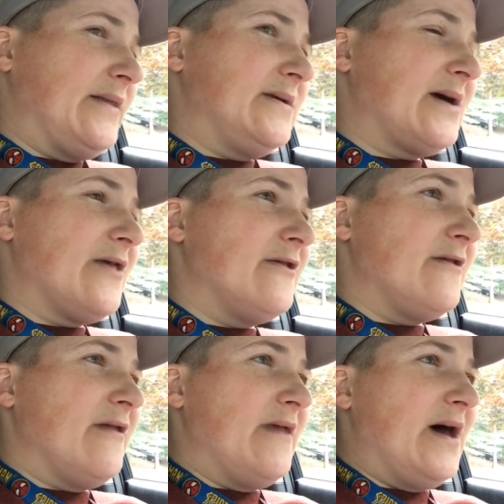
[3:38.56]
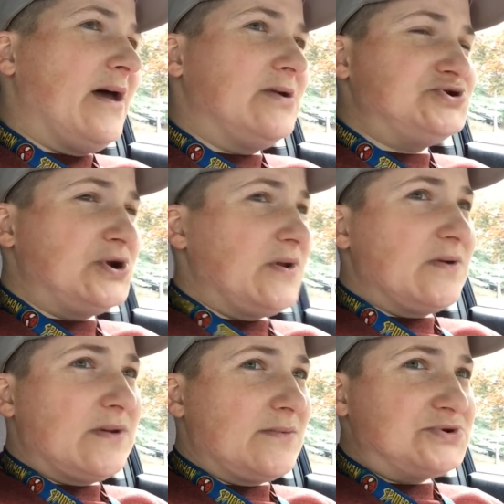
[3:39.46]
I think other than that, I
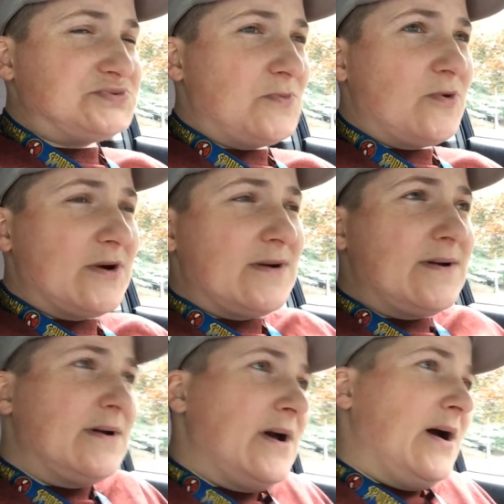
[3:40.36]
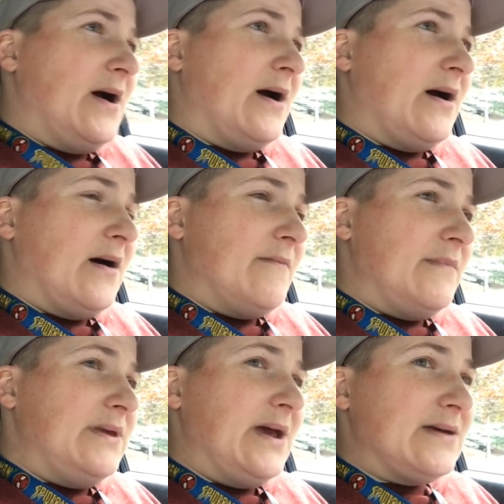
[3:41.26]
shouldn't do too much more.
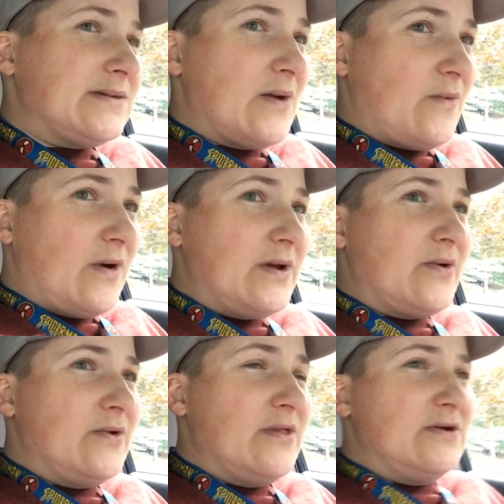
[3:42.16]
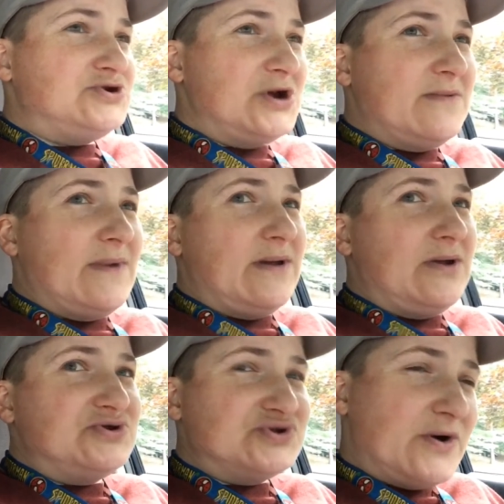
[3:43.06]
Um, yes, I want to go to the gym.
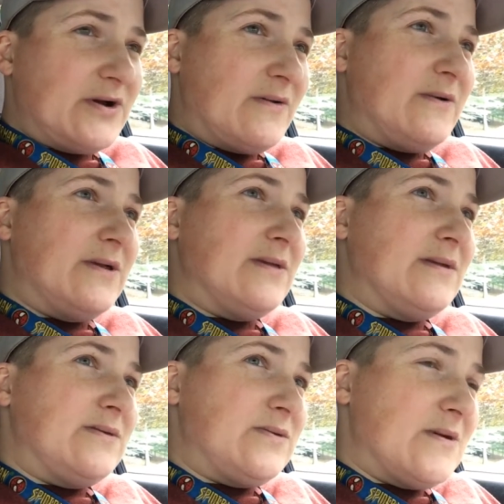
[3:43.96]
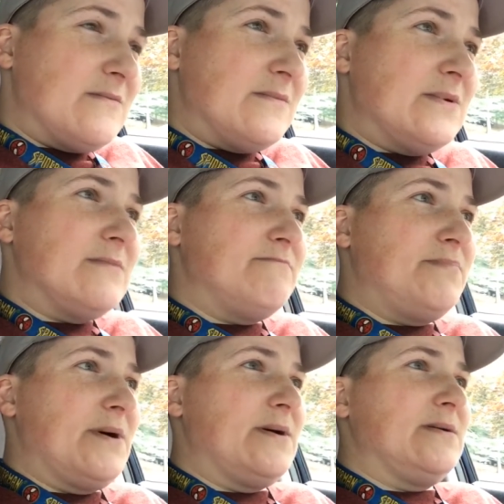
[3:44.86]
I enjoy going to the gym,
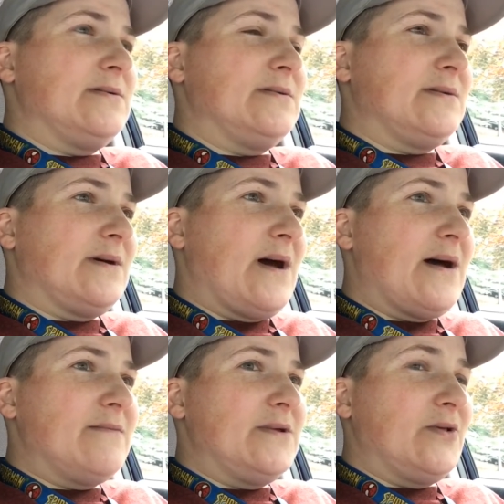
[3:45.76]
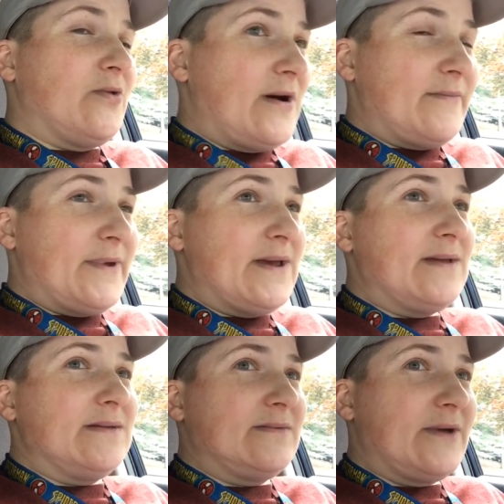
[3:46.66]
but I'm in a lot of
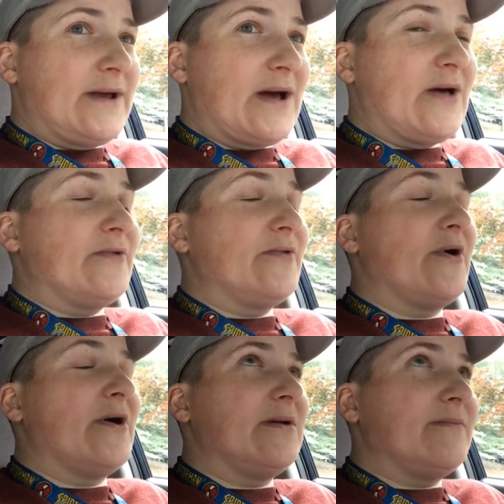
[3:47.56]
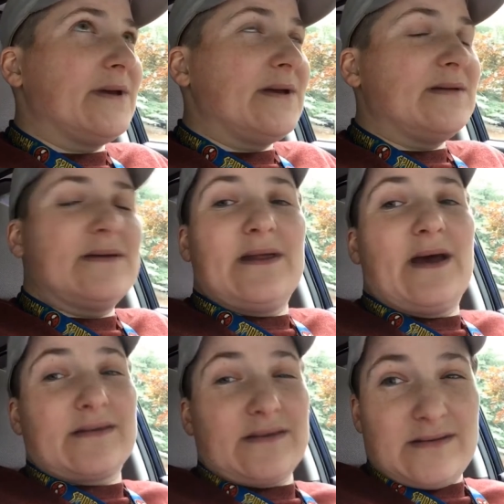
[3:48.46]
pain like a lot of pain.
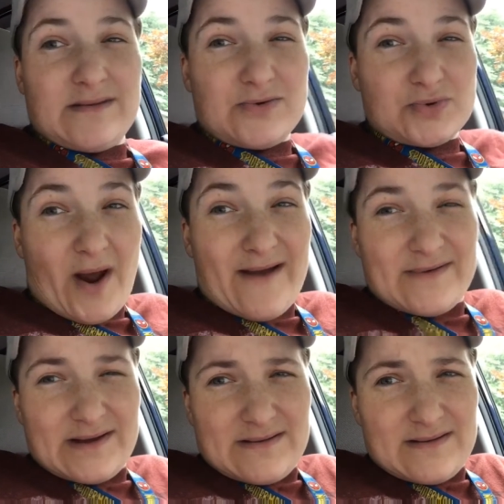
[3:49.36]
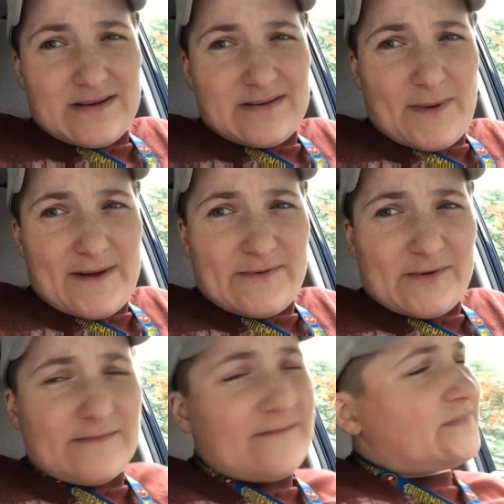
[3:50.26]
And actually just driving is
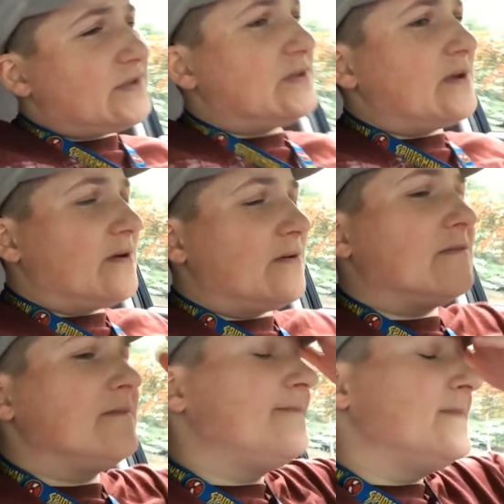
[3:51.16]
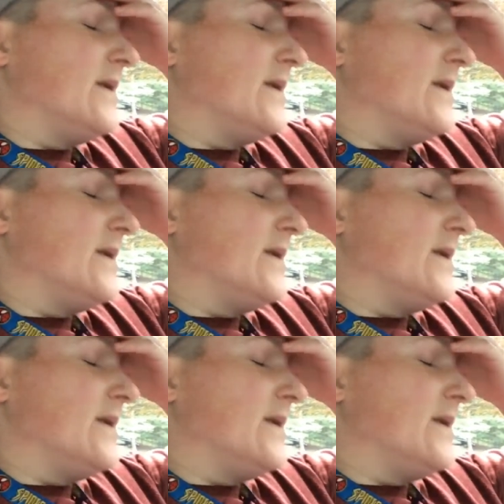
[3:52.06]
painful. So